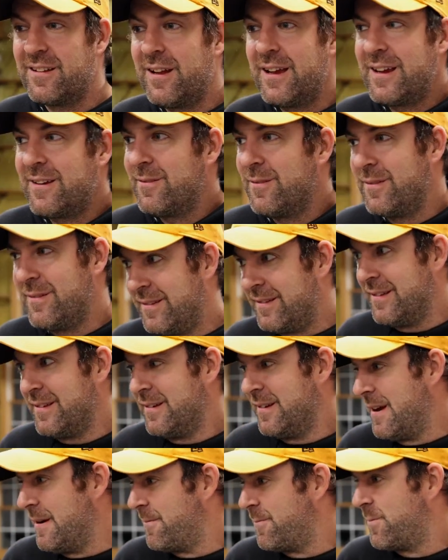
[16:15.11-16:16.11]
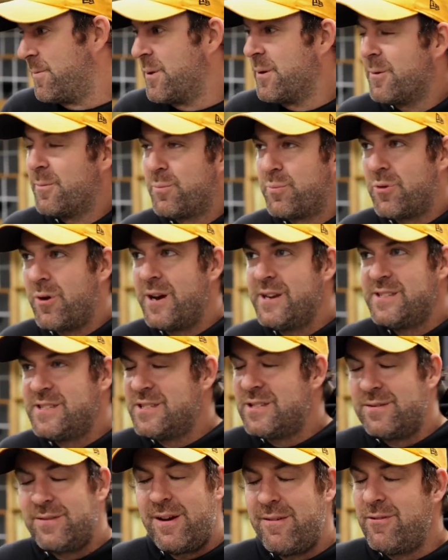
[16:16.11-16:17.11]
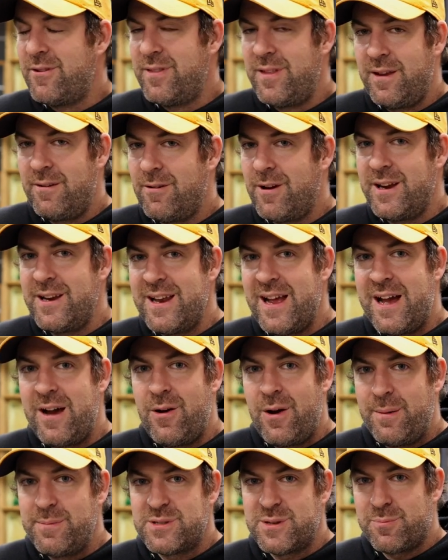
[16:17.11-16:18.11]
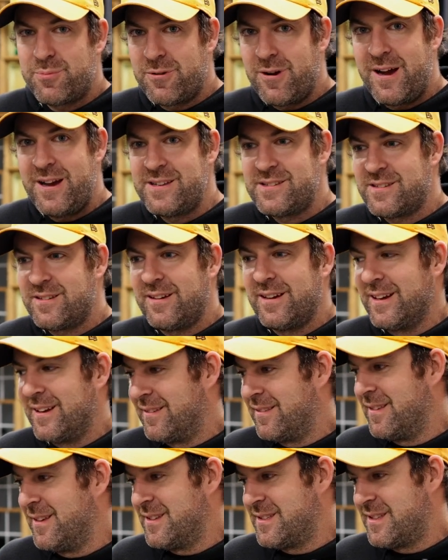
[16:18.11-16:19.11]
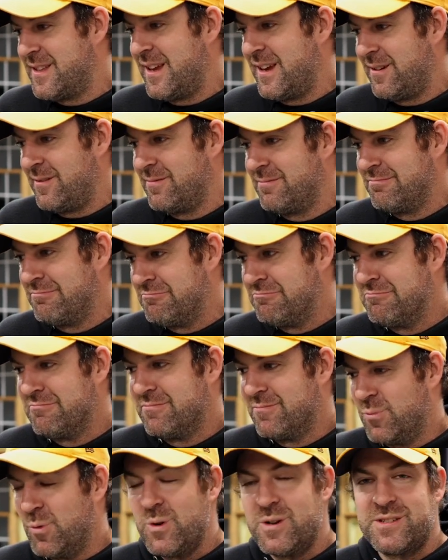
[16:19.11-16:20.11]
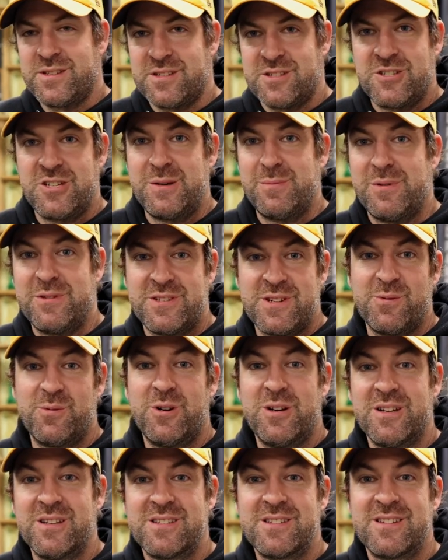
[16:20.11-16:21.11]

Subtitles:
Like the prices of everything right now, I'm surprised like this thing was as cheap as it was.